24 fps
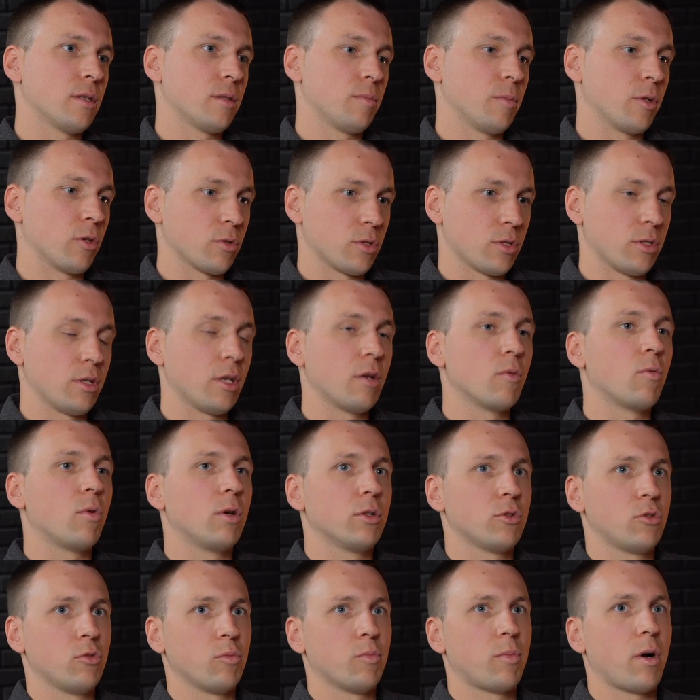because they
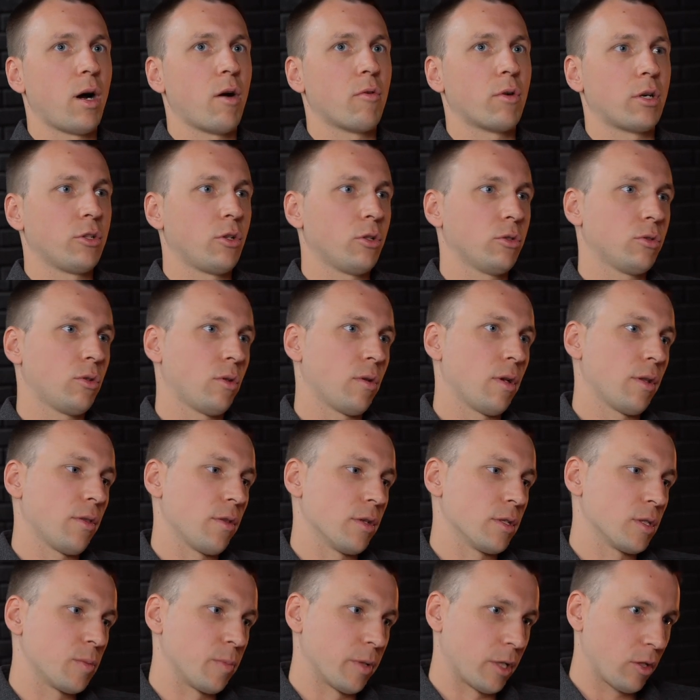want to power not only the
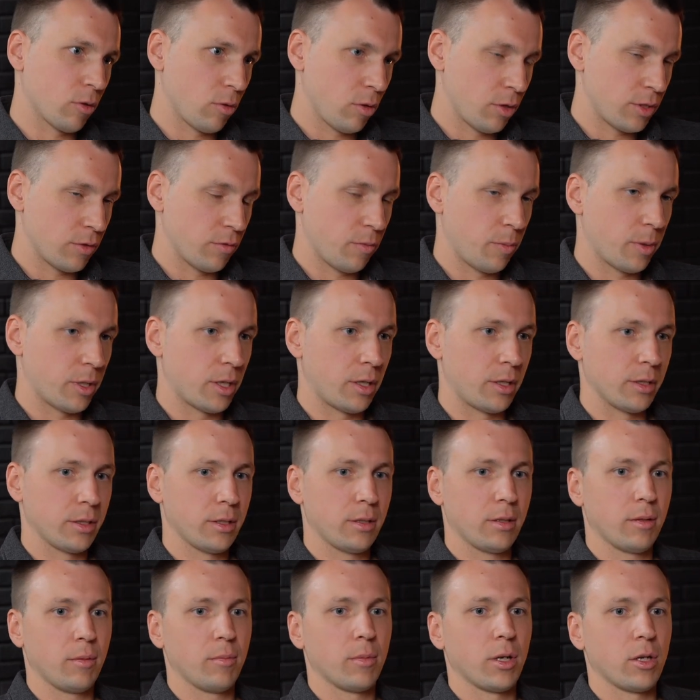speculative
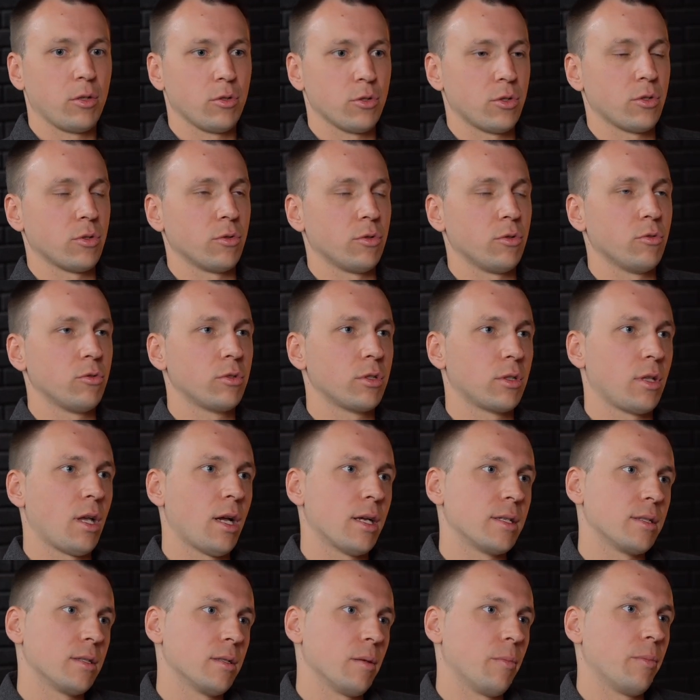part, but also
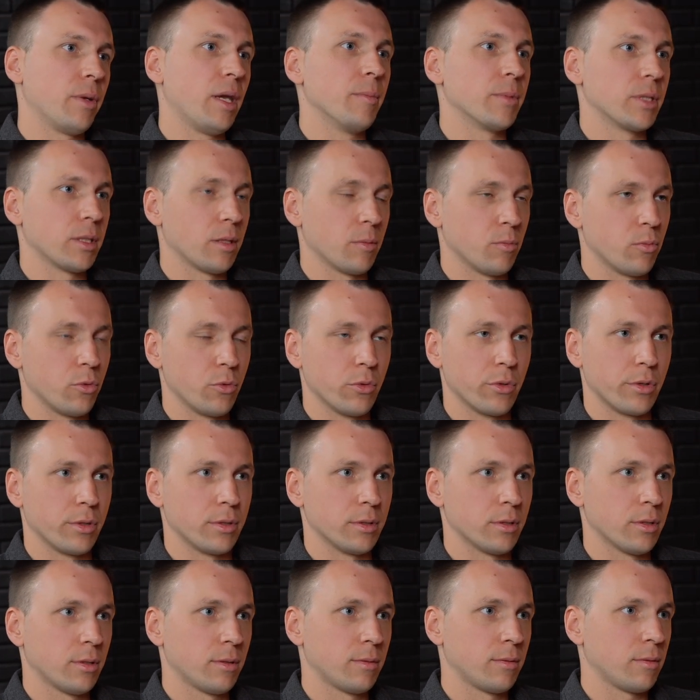utilize the payment
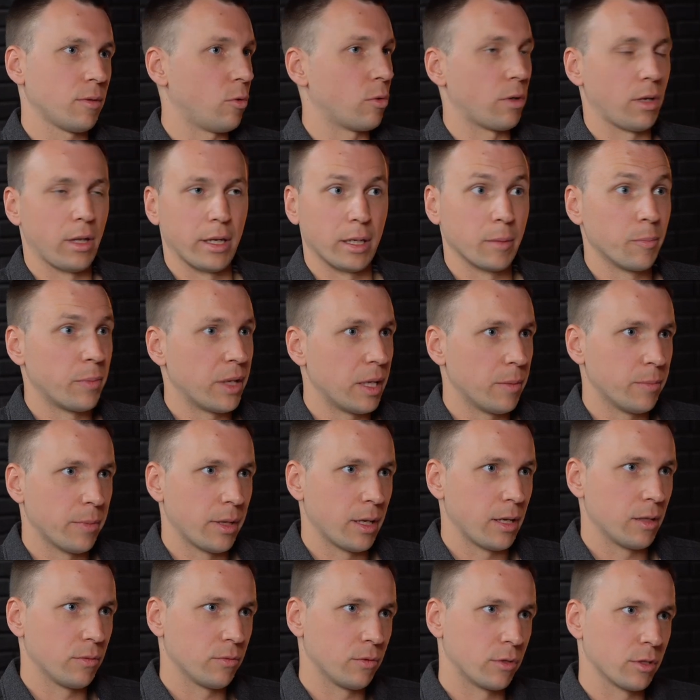component, or like
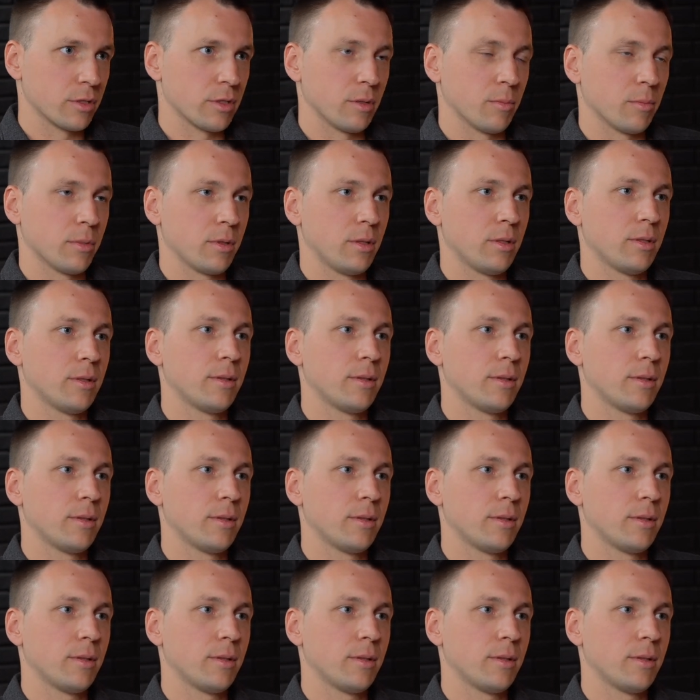PayPal, for example.